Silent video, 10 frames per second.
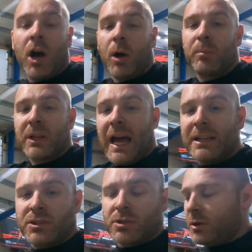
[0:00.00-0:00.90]
I'll
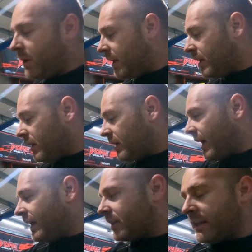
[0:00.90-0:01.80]
blast through it,
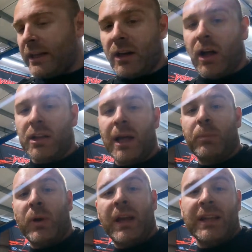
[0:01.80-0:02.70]
kind of clean it all up.
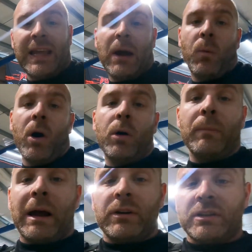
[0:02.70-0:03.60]
We can get that wall
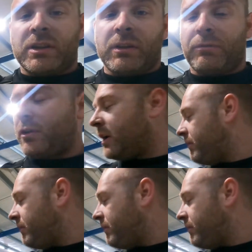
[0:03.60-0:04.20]
mounted to the front